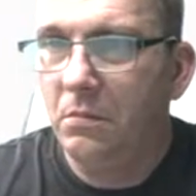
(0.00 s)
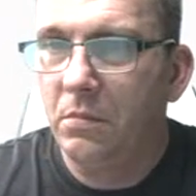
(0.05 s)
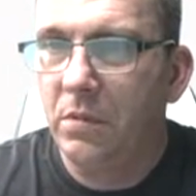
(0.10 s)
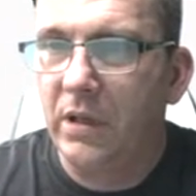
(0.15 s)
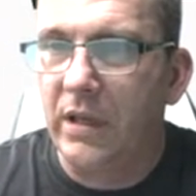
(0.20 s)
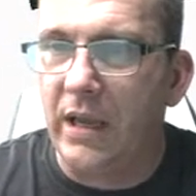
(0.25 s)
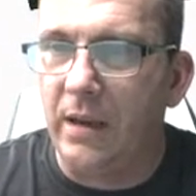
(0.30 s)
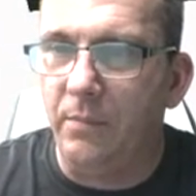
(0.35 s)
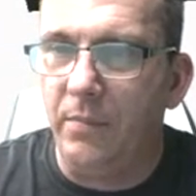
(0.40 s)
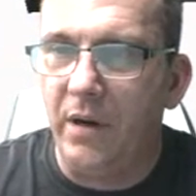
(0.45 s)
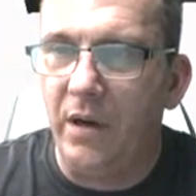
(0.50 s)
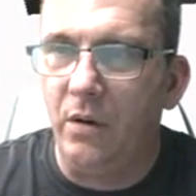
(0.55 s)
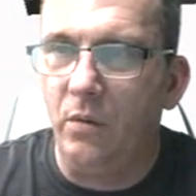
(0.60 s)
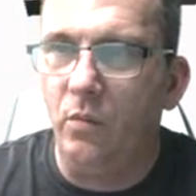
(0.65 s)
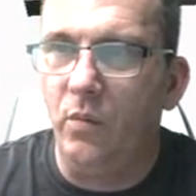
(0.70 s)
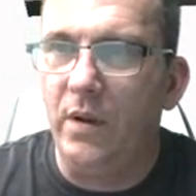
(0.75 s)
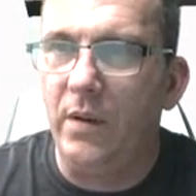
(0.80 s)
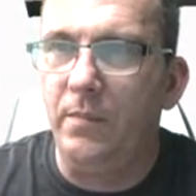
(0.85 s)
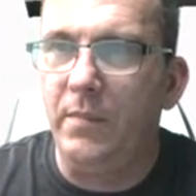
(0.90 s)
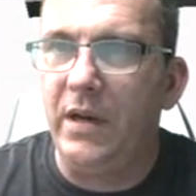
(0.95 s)
Okay, bear
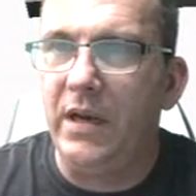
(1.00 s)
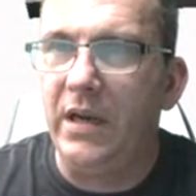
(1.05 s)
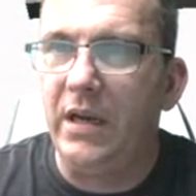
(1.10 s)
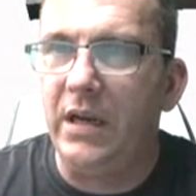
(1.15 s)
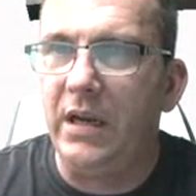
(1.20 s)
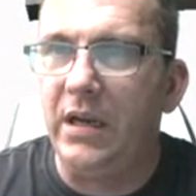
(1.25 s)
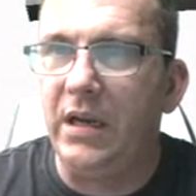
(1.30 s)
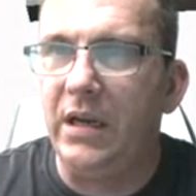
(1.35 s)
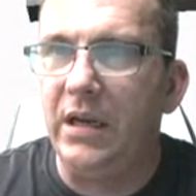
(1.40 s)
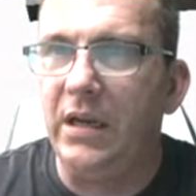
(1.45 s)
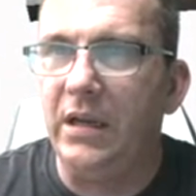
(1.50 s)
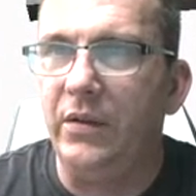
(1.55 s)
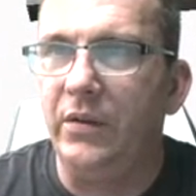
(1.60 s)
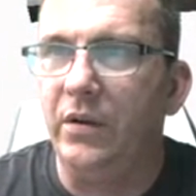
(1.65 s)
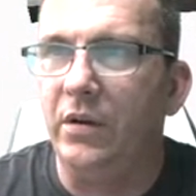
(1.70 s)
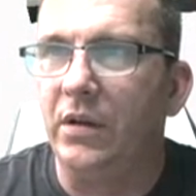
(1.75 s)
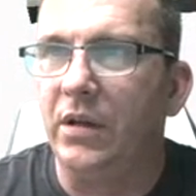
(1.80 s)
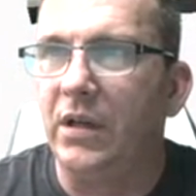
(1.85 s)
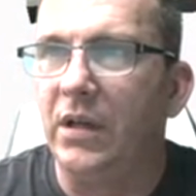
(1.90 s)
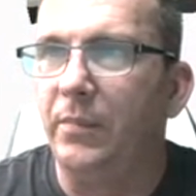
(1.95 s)
with me. They're
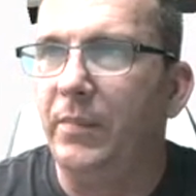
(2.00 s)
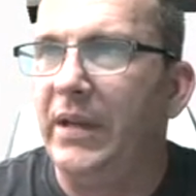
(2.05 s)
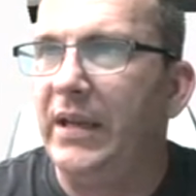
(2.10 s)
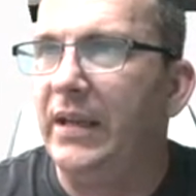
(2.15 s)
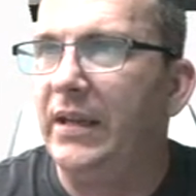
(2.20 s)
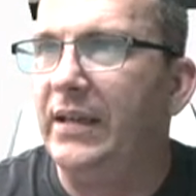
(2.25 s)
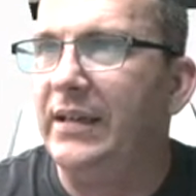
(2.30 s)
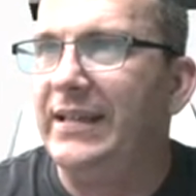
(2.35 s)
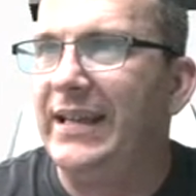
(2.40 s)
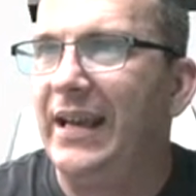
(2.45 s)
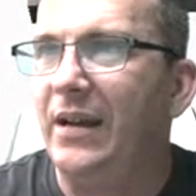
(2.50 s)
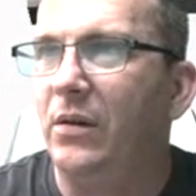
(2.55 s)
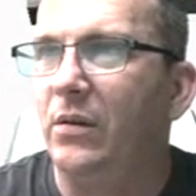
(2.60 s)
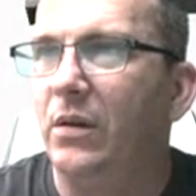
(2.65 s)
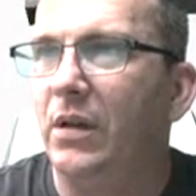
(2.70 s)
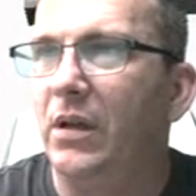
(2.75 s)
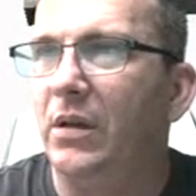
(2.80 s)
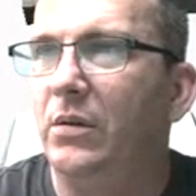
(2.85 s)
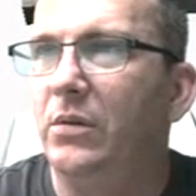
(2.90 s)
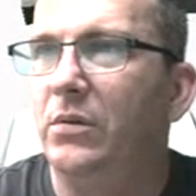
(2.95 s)
going to be in
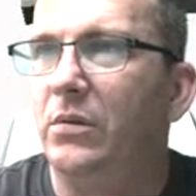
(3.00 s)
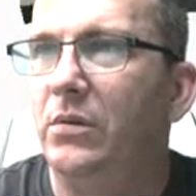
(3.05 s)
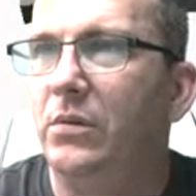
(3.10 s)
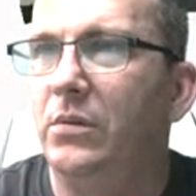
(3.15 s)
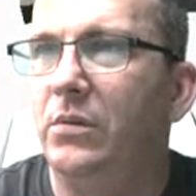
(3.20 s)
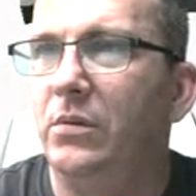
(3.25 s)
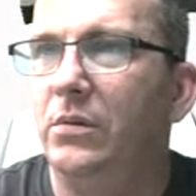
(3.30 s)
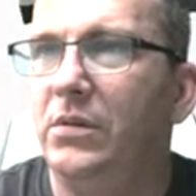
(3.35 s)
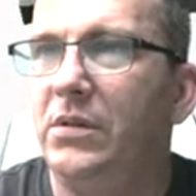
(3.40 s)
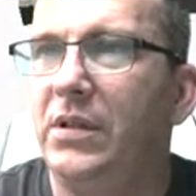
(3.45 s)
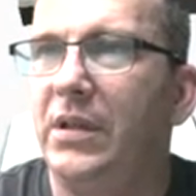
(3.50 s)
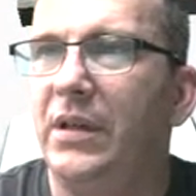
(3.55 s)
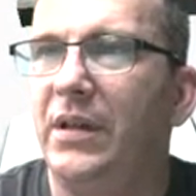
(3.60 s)
downloads.